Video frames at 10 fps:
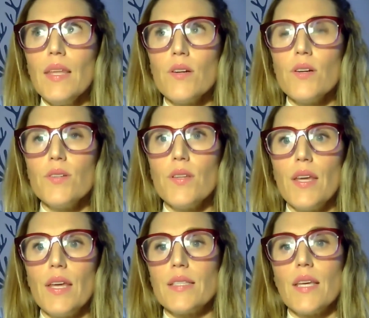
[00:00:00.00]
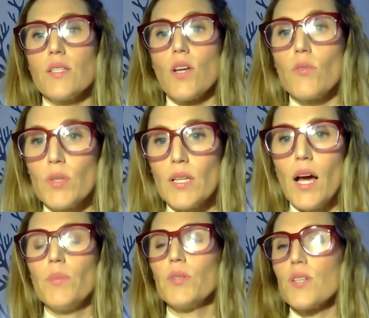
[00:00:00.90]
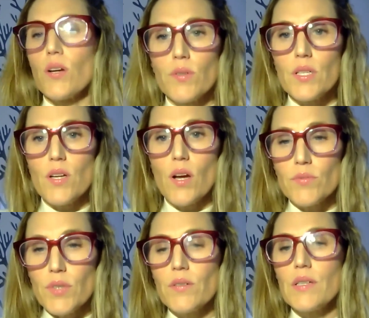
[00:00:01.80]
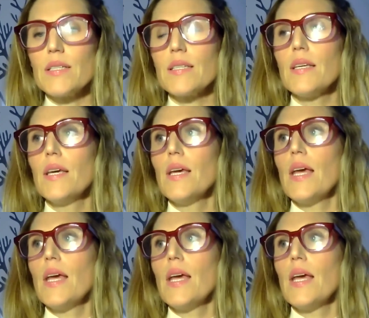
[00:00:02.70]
It's not reliable, it's not rigorous,